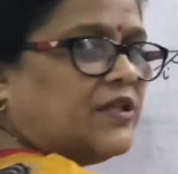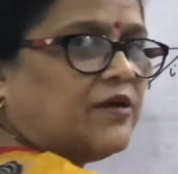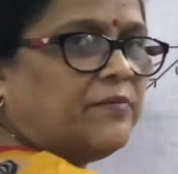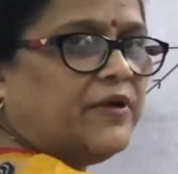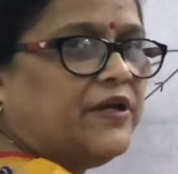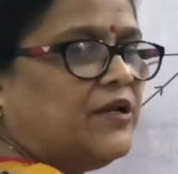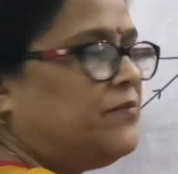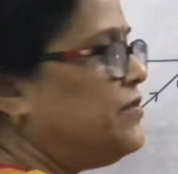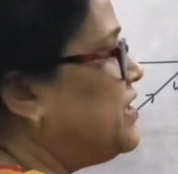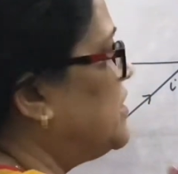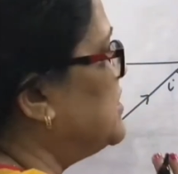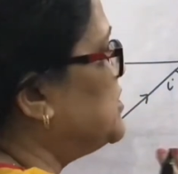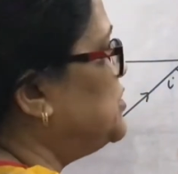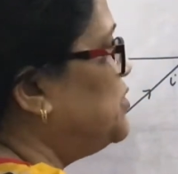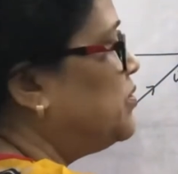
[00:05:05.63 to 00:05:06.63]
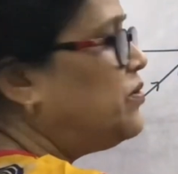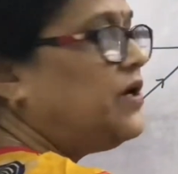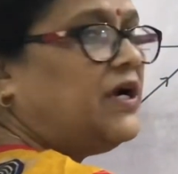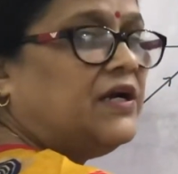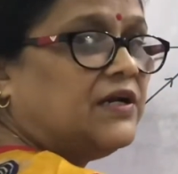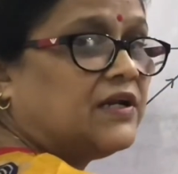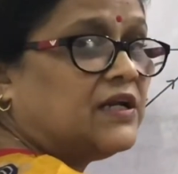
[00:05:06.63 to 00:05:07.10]
medium. There is no
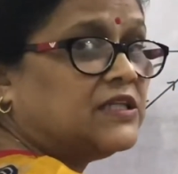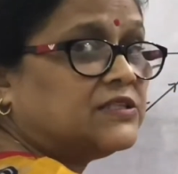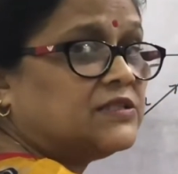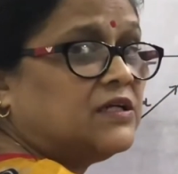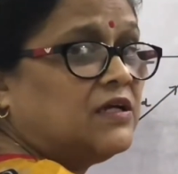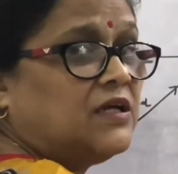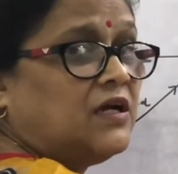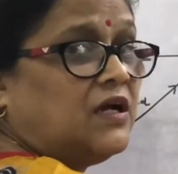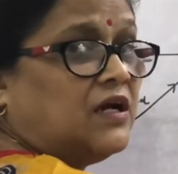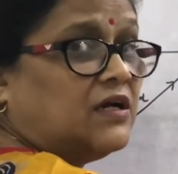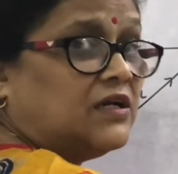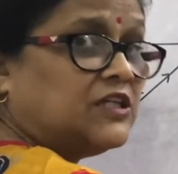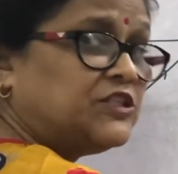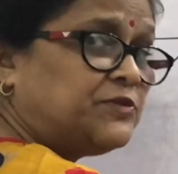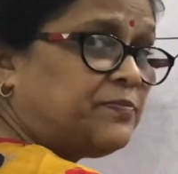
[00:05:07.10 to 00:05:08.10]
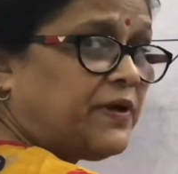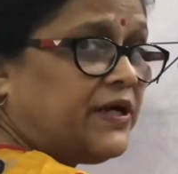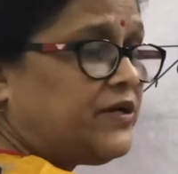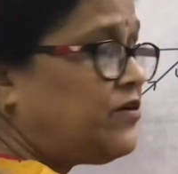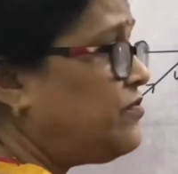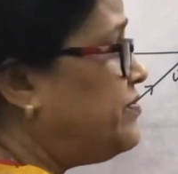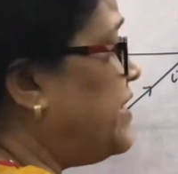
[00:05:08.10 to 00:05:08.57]
hindrance. Despite
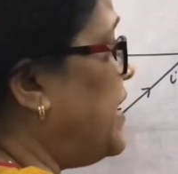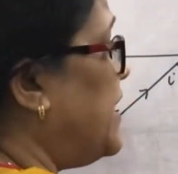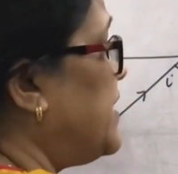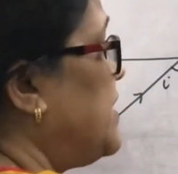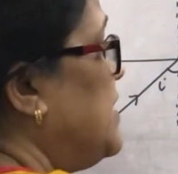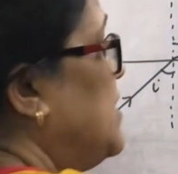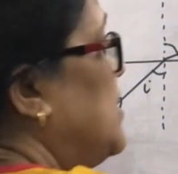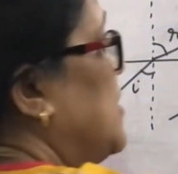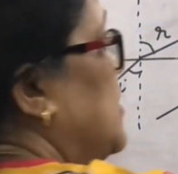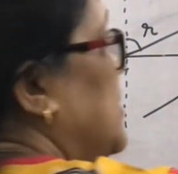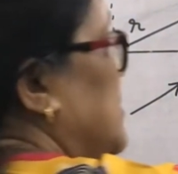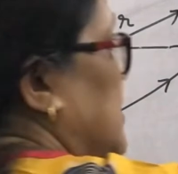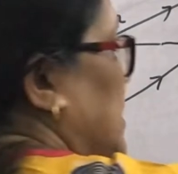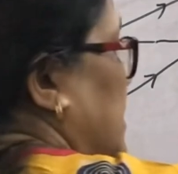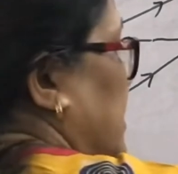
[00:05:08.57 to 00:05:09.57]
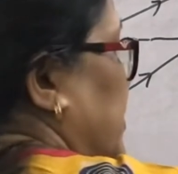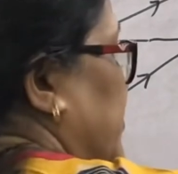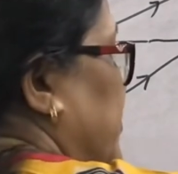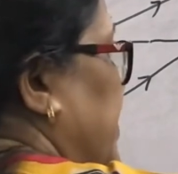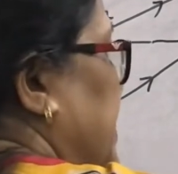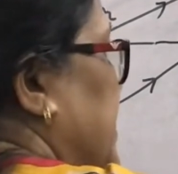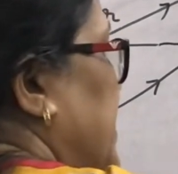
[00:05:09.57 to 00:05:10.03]
of that, the
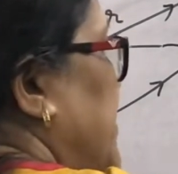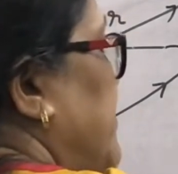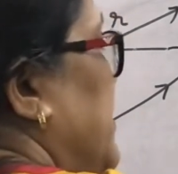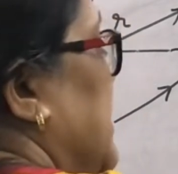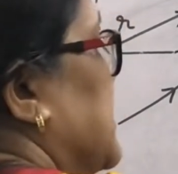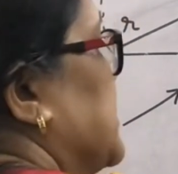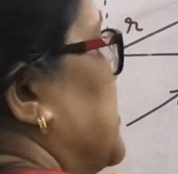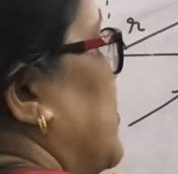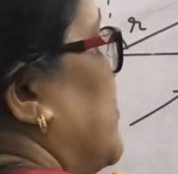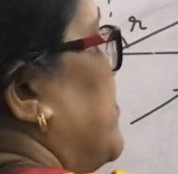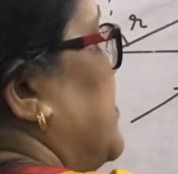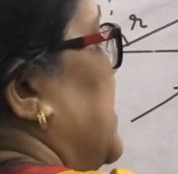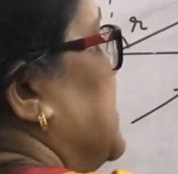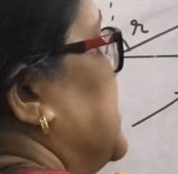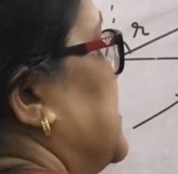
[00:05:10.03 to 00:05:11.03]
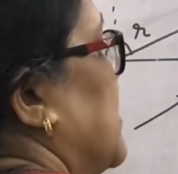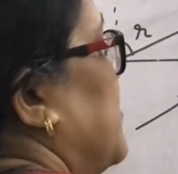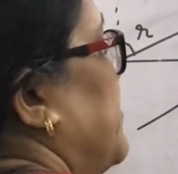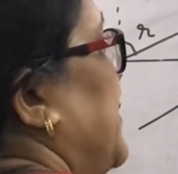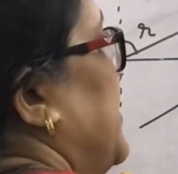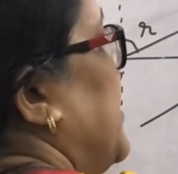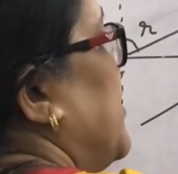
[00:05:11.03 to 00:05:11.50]
refractive index of denser
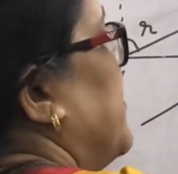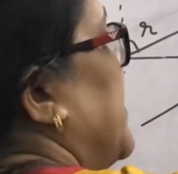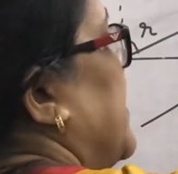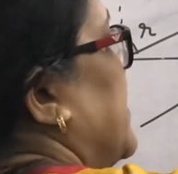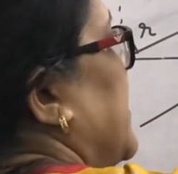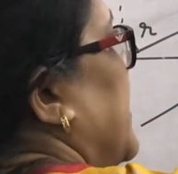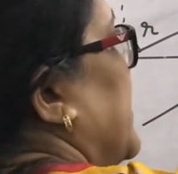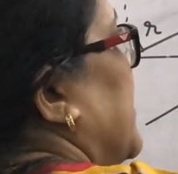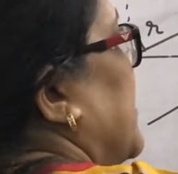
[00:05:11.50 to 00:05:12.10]
medium and rarer